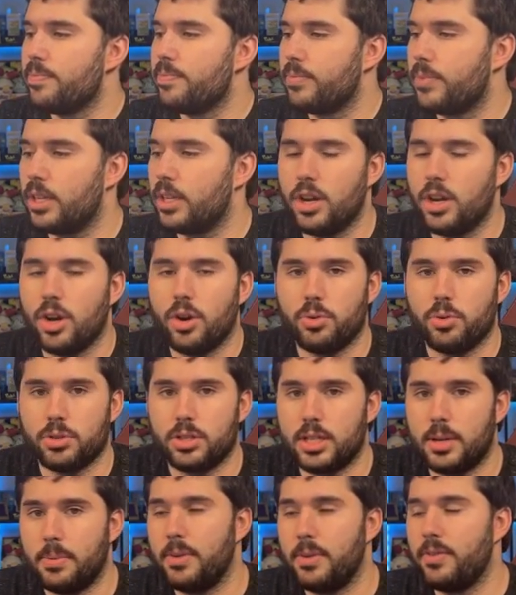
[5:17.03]
You know,
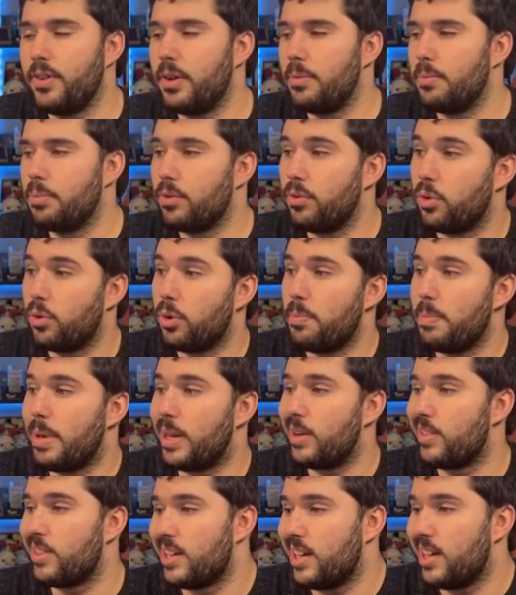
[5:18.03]
some of them perform
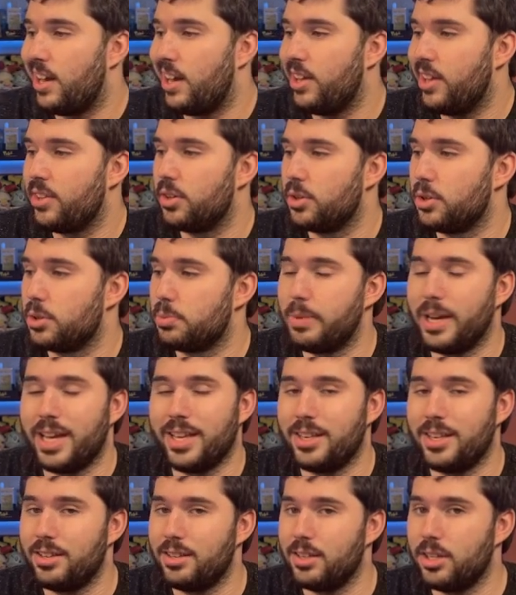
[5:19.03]
better than others,
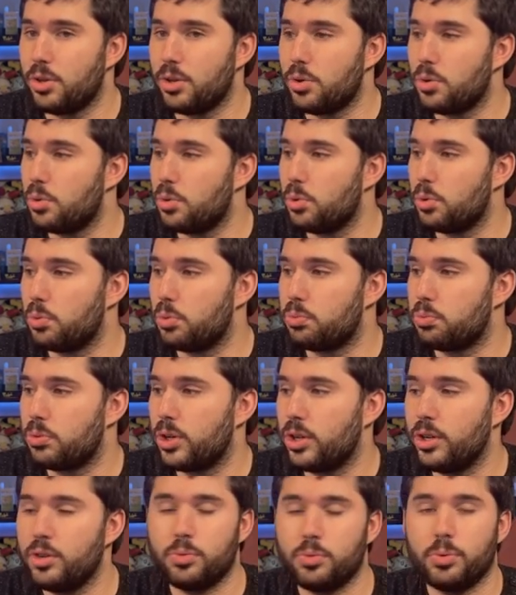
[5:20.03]
but you
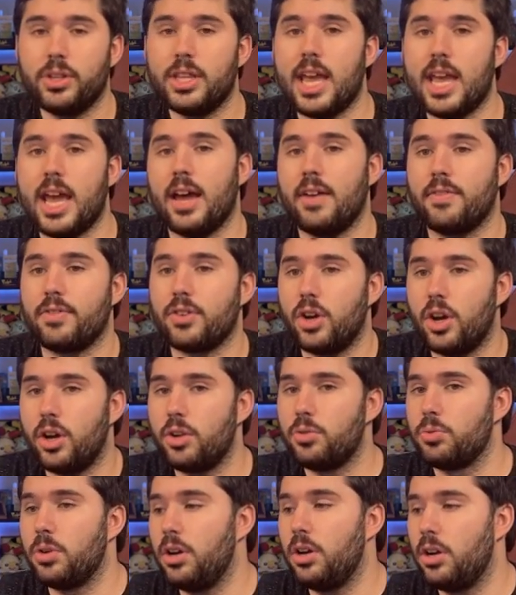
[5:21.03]
couldn't really have
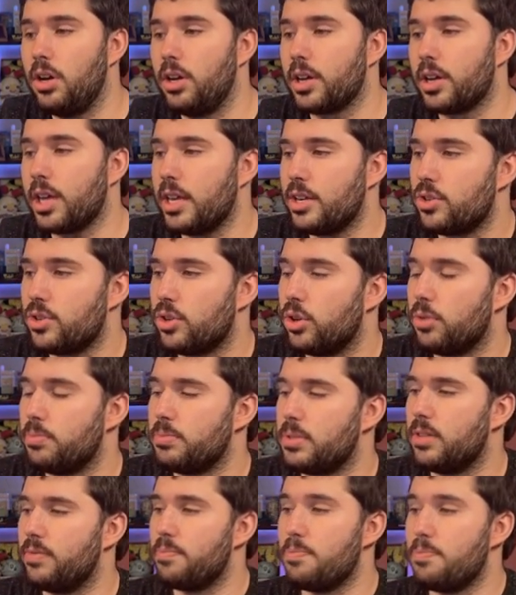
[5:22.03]
gone wrong in
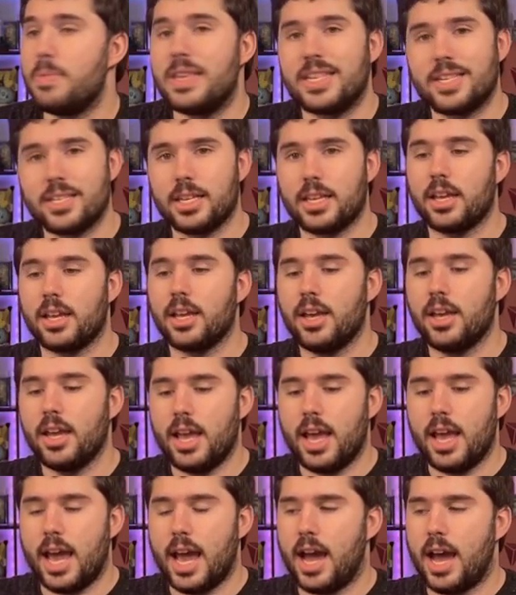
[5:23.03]
terms of missing
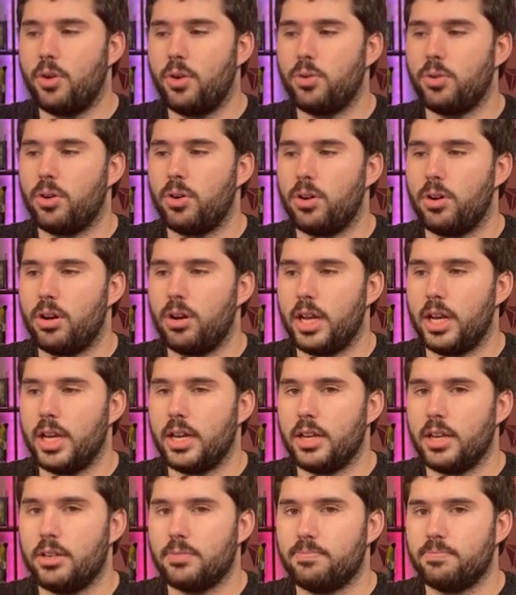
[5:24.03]
out
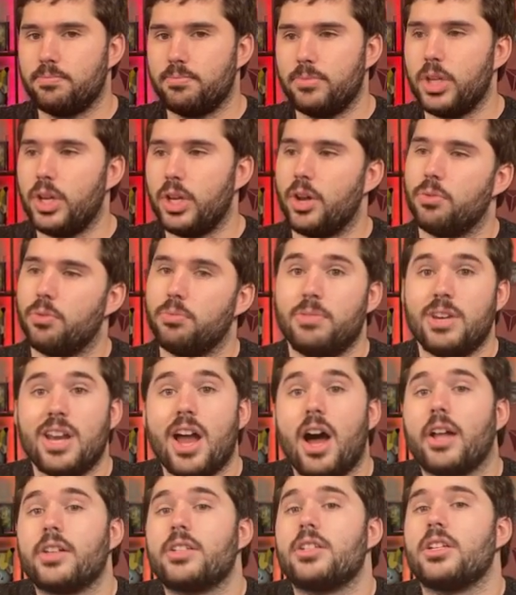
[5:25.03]
on, you know,
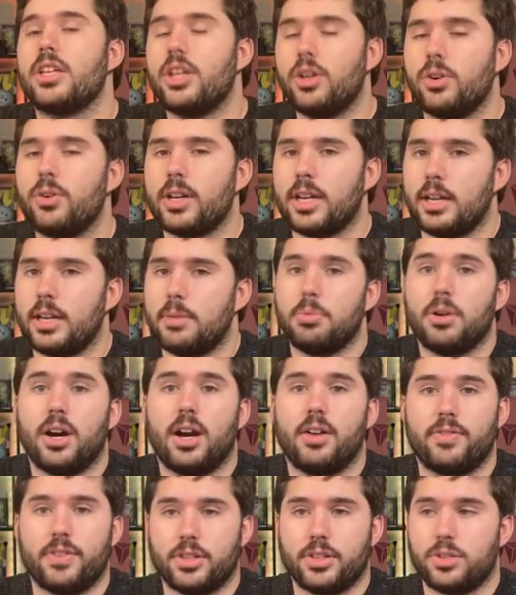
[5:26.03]
not securing any
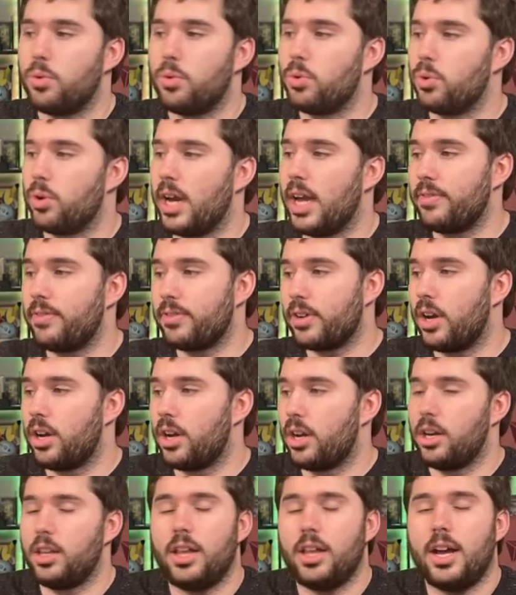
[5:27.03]
profits or have gone
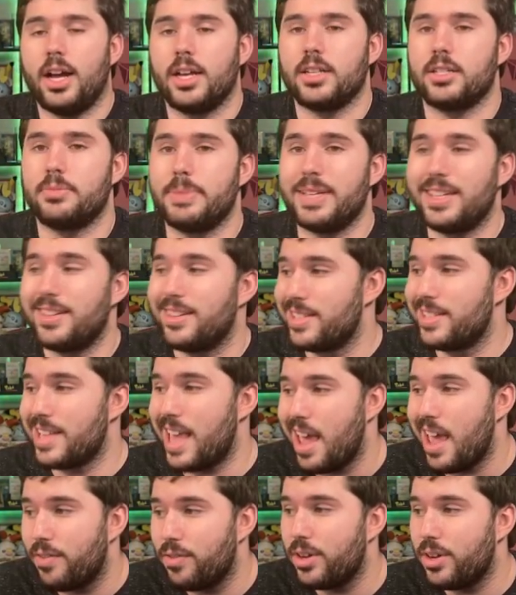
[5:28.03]
on a loss, because
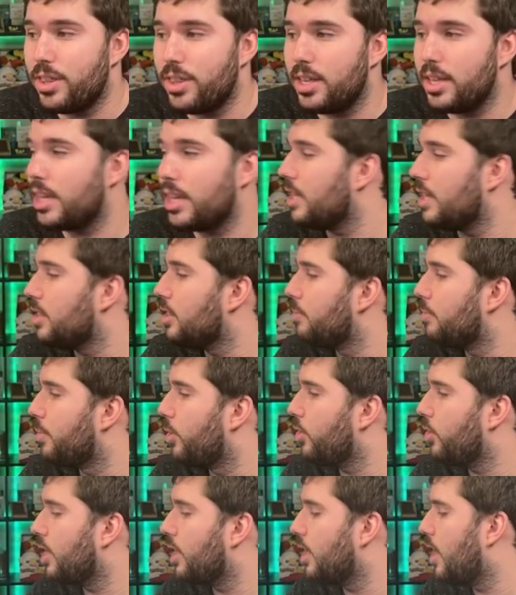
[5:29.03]
everything in the
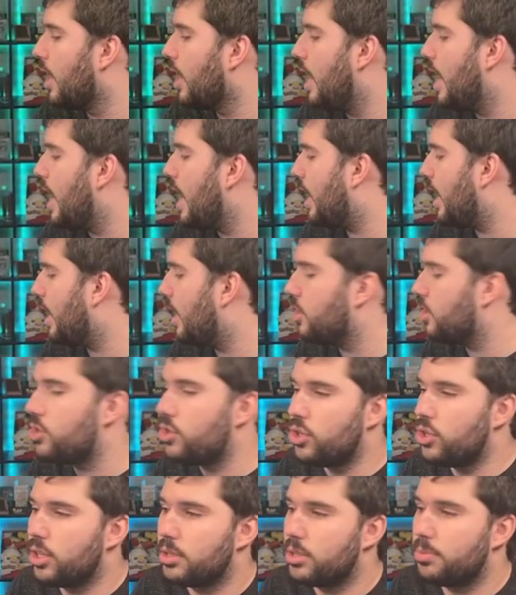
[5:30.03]
market has
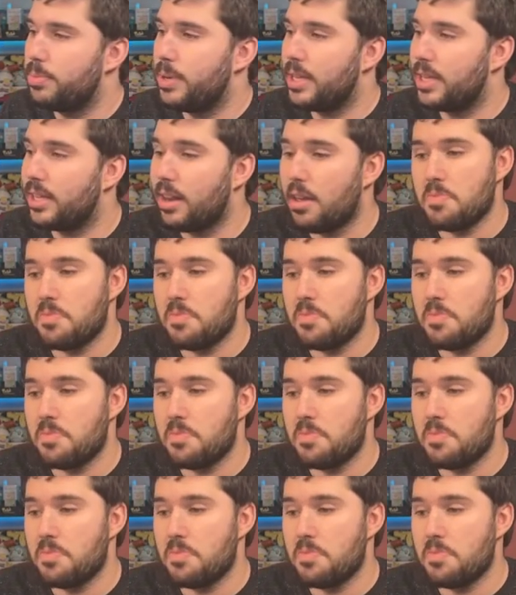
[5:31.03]
just been